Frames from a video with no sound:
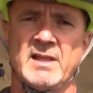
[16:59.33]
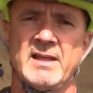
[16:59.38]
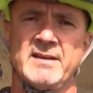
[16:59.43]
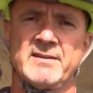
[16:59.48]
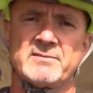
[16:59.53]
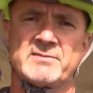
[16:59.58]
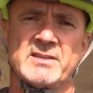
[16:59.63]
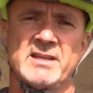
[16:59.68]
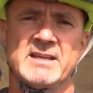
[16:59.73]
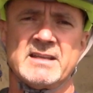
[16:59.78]

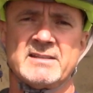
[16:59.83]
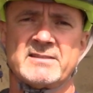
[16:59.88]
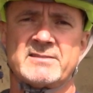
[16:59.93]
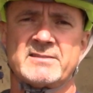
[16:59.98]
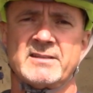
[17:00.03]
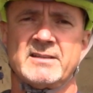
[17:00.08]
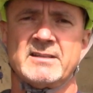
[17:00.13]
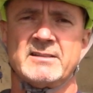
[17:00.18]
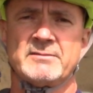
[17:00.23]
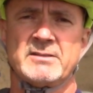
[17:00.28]
and say
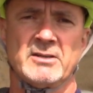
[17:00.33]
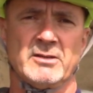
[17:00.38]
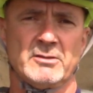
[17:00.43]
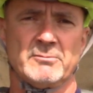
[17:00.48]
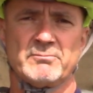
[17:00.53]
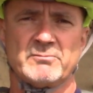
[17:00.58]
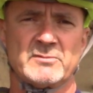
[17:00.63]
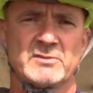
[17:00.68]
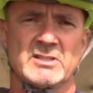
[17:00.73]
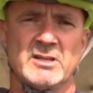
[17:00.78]
it's, uh, you
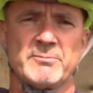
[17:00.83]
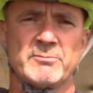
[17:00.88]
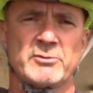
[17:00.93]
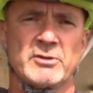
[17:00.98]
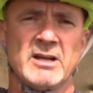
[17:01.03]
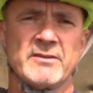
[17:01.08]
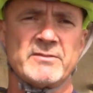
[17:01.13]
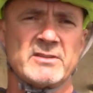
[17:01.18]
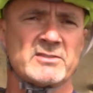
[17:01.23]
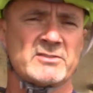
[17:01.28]
know, some
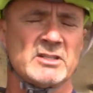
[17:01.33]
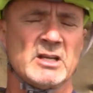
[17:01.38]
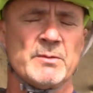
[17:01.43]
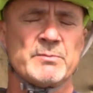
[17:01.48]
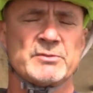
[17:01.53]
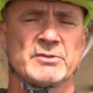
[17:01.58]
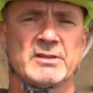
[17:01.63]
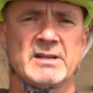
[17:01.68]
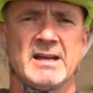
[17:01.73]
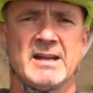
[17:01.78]
traffic
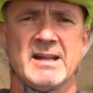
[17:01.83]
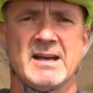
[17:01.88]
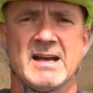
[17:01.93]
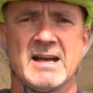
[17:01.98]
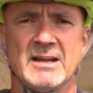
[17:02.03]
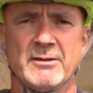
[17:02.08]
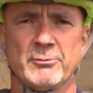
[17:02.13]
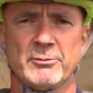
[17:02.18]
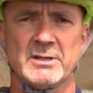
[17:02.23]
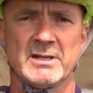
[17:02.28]
stops are kind of
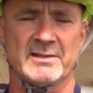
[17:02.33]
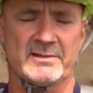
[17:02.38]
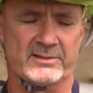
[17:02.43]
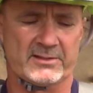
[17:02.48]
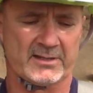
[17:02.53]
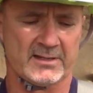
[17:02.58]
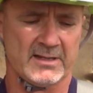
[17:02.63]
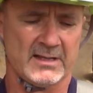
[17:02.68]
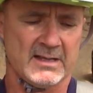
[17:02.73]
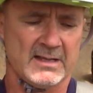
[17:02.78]
high
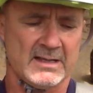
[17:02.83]
risk.